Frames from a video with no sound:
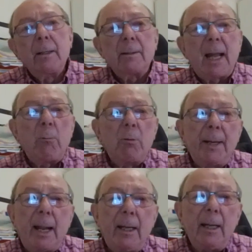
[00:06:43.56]
that there would
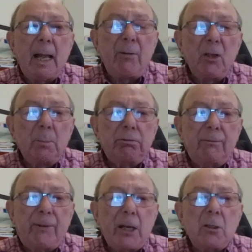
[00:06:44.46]
be any level of
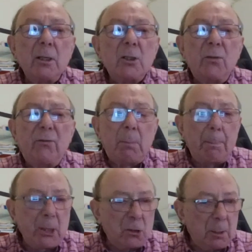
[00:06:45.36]
professionalism from
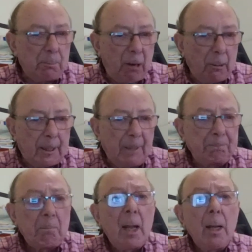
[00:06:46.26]
a business broker.
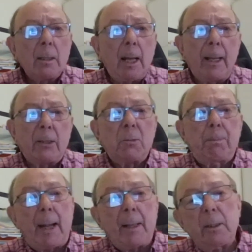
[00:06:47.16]
They
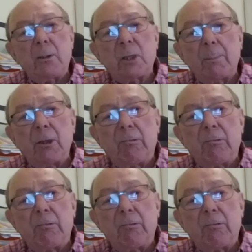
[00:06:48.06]
expected some